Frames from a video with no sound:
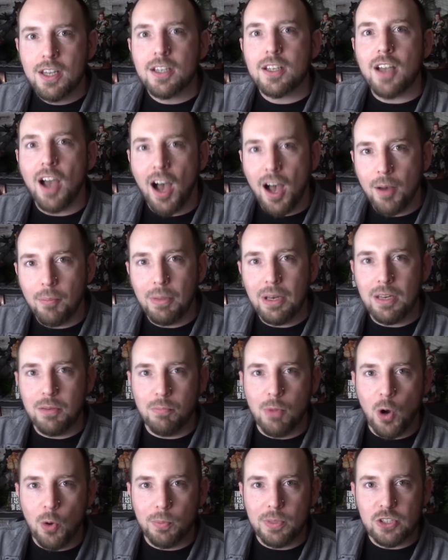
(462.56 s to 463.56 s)
comedy
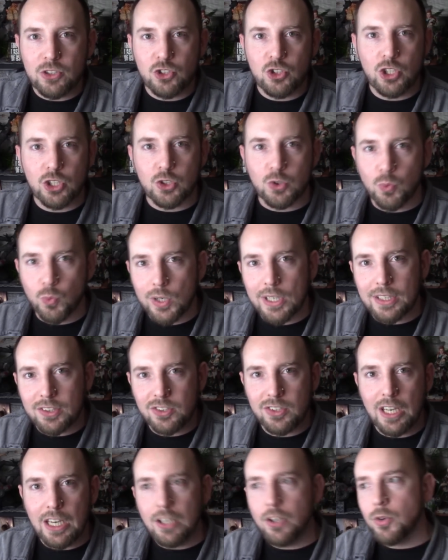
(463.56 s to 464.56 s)
moments. Just Rick
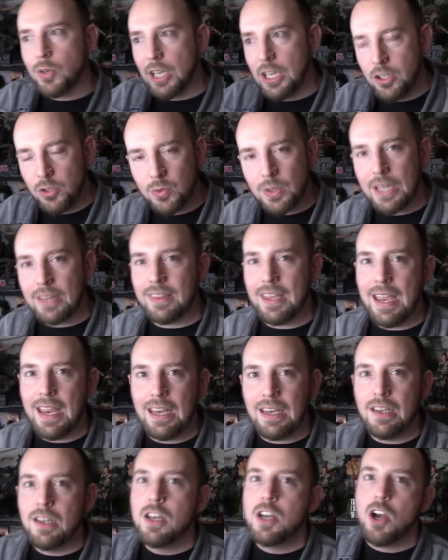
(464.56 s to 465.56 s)
saying, okay, you get the
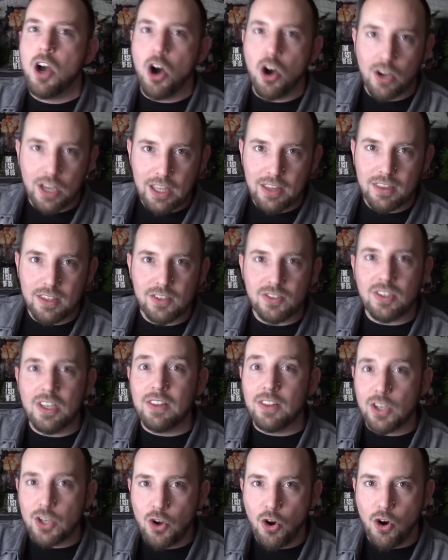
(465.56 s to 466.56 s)
8, I'll get this in
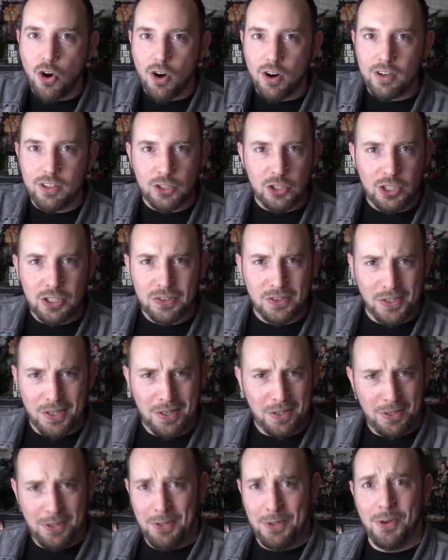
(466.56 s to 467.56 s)
the car, and she's
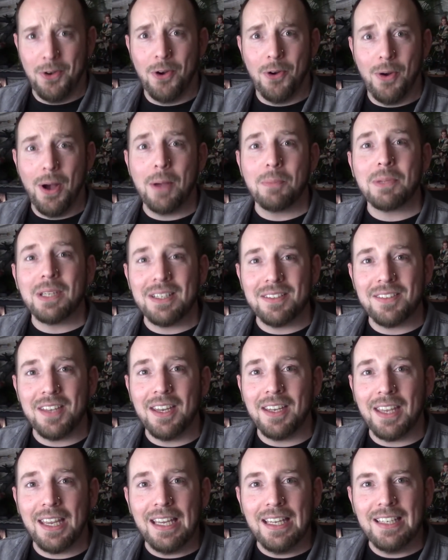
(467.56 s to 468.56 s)
like, oh, I'm going to
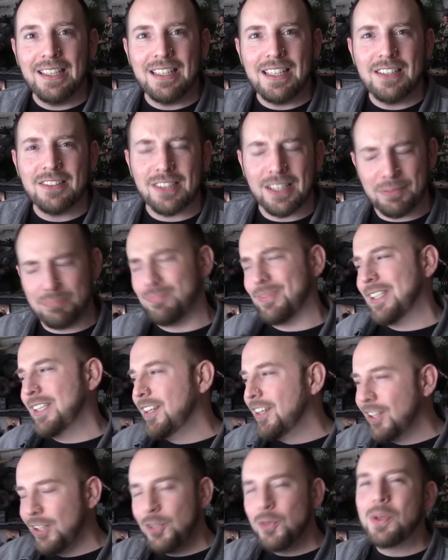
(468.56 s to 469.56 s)
take 8, and he's like,
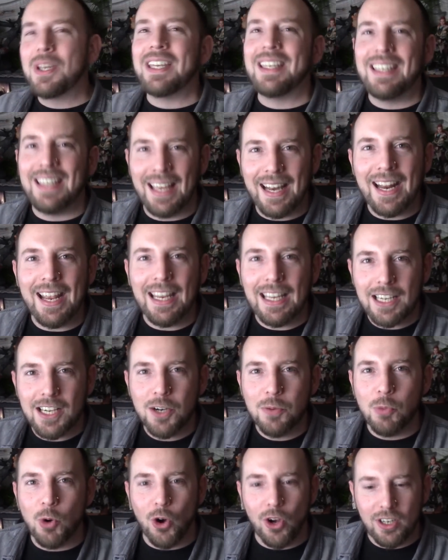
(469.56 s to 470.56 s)
you could get 8,
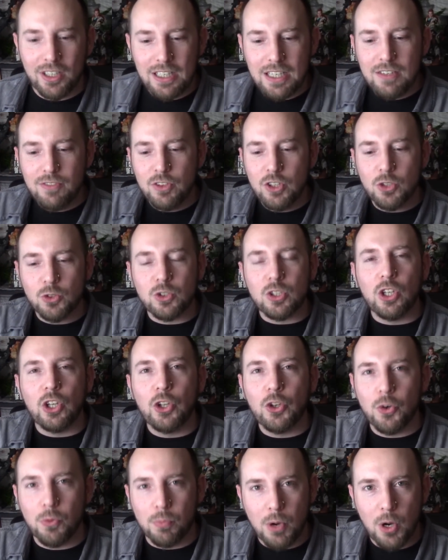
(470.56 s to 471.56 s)
come on. Even those
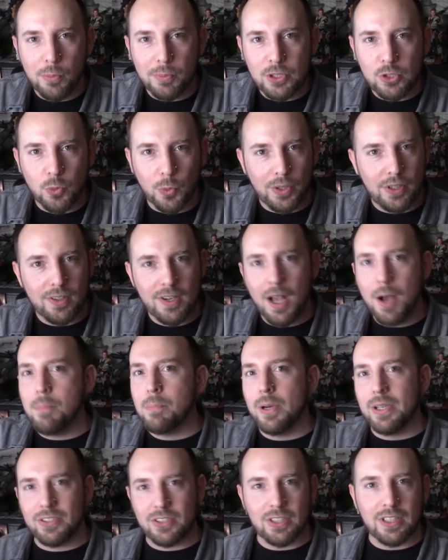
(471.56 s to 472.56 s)
little moments where you're not
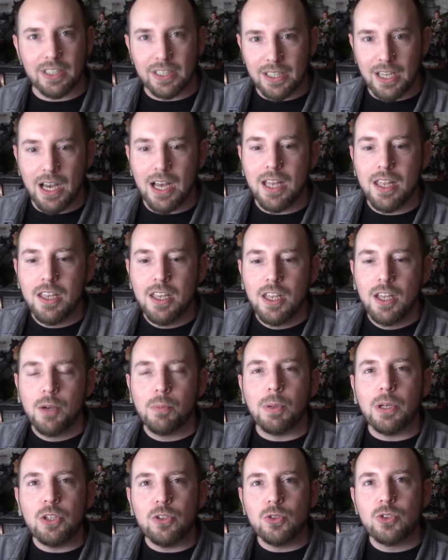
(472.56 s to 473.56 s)
busting a gut,
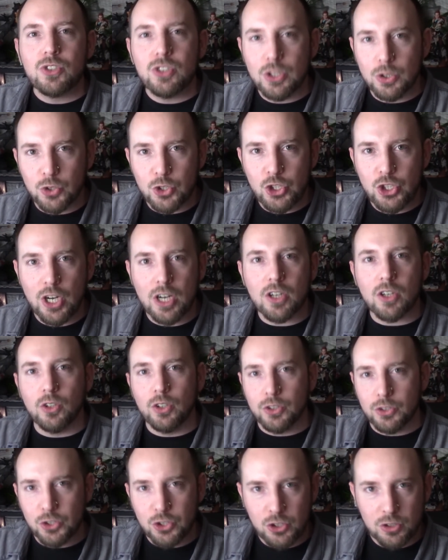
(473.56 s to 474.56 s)
but you still chuckle
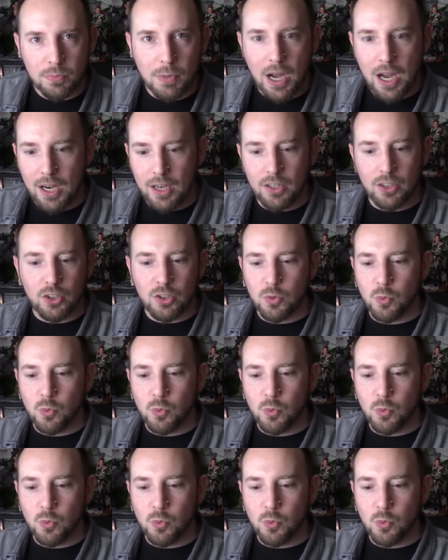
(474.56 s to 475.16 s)
or smile or